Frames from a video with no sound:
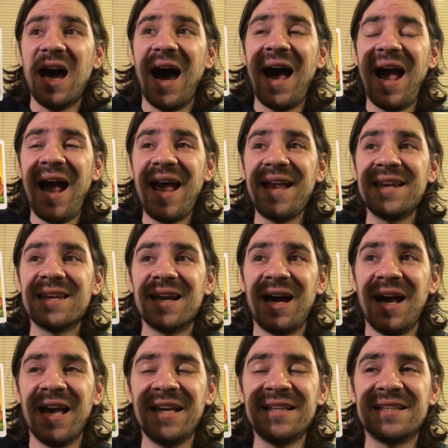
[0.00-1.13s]
and
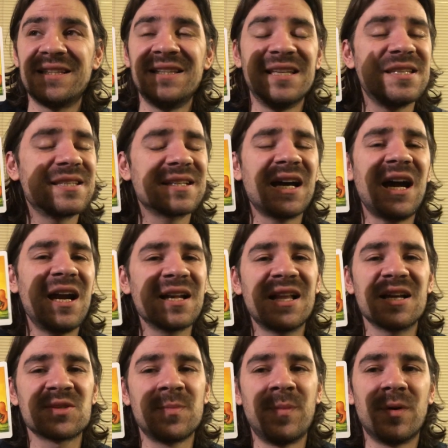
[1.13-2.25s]
uh, it, this card
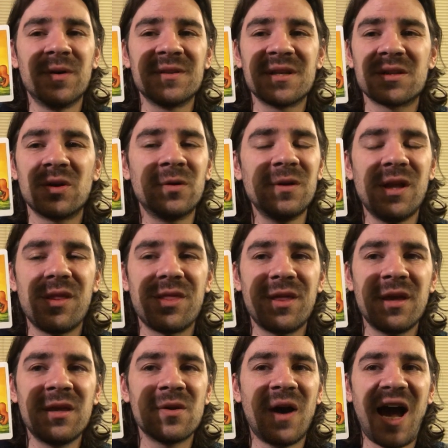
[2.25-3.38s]
does point that only
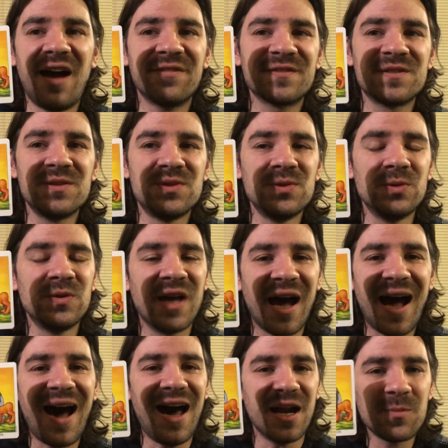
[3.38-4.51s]
thing you have to do the
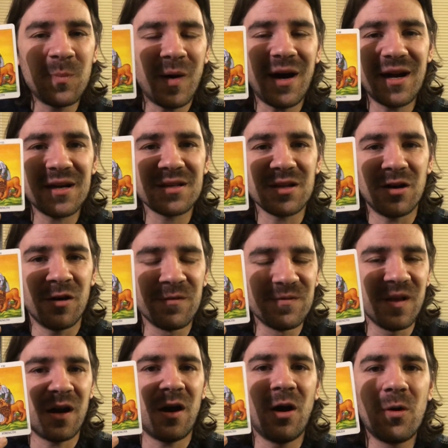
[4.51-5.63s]
hard part of
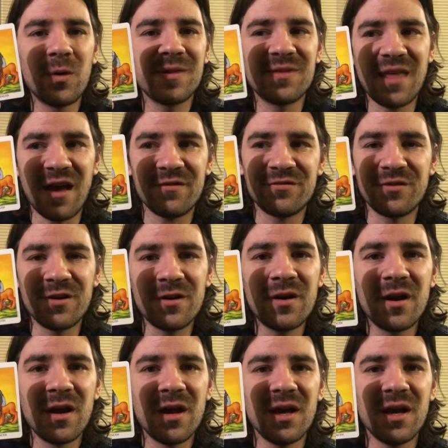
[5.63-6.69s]
the whole endeavor